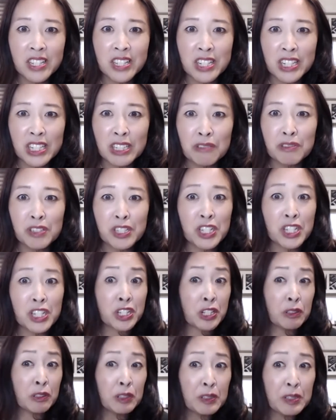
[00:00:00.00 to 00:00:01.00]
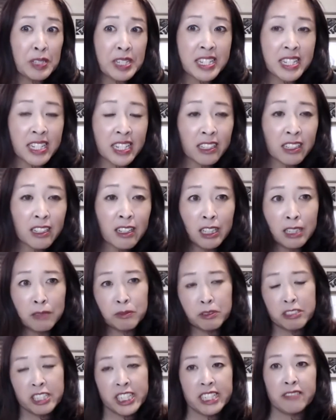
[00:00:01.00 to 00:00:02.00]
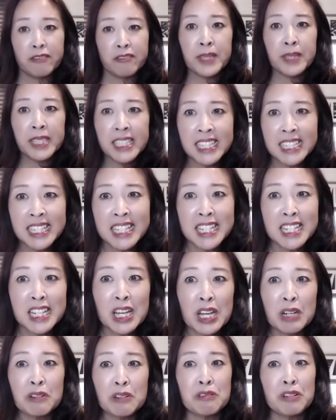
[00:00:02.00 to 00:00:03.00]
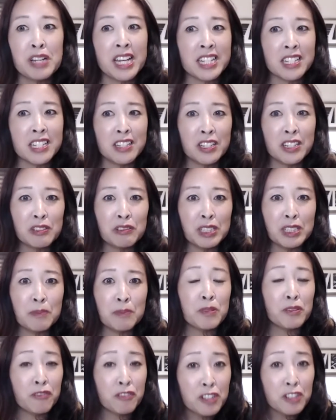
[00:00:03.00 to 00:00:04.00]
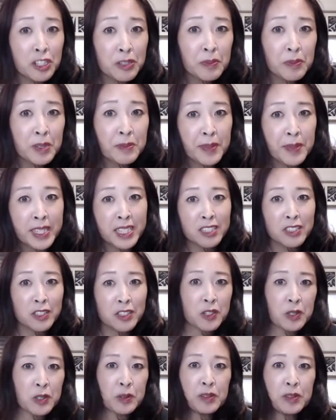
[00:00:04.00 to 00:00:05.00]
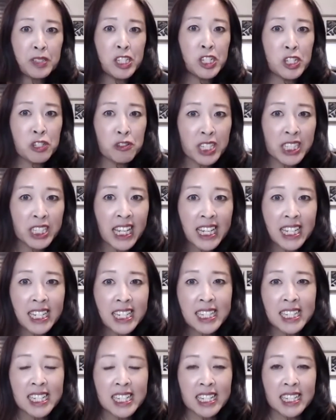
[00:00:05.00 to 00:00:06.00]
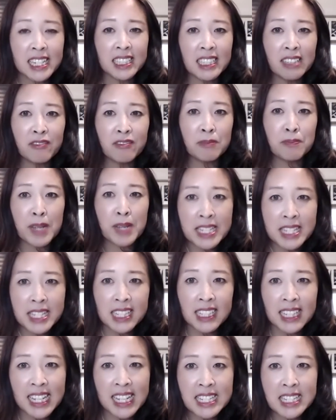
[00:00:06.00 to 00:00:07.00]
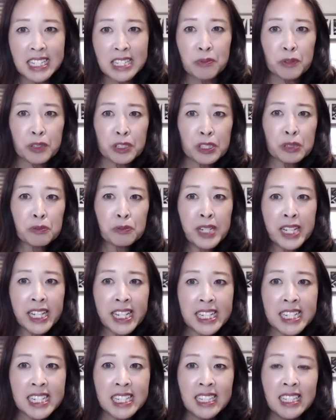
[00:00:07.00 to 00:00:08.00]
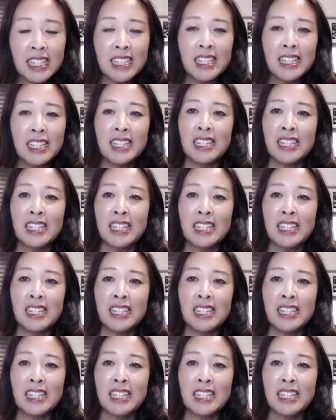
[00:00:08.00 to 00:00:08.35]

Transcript: distinguished soloist and collaborative pianist who has not only performed but also adjudicated and given masterclasses worldwide,